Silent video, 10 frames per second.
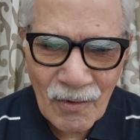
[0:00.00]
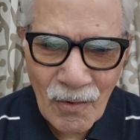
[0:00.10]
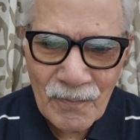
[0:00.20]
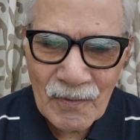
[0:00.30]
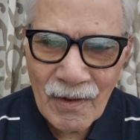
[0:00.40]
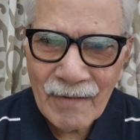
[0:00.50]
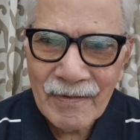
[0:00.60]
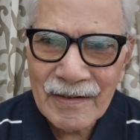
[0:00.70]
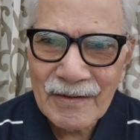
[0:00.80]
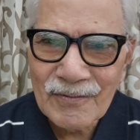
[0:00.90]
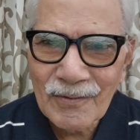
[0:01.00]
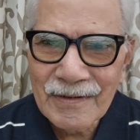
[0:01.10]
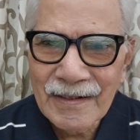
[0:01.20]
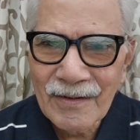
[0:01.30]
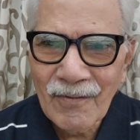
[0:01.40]
hope you have
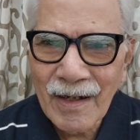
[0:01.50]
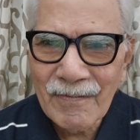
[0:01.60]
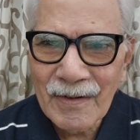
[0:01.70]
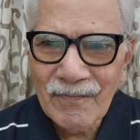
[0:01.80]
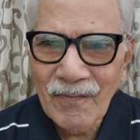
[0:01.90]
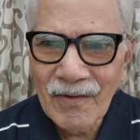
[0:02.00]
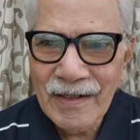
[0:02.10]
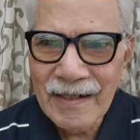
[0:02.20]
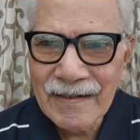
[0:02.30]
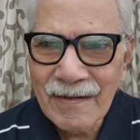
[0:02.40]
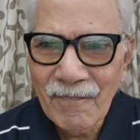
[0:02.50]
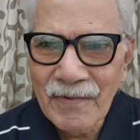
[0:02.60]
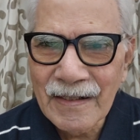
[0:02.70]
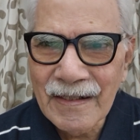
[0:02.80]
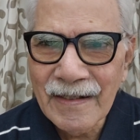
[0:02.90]
understood the requirement fully and
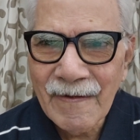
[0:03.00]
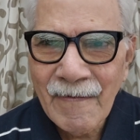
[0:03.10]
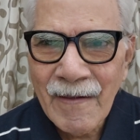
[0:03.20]
completely.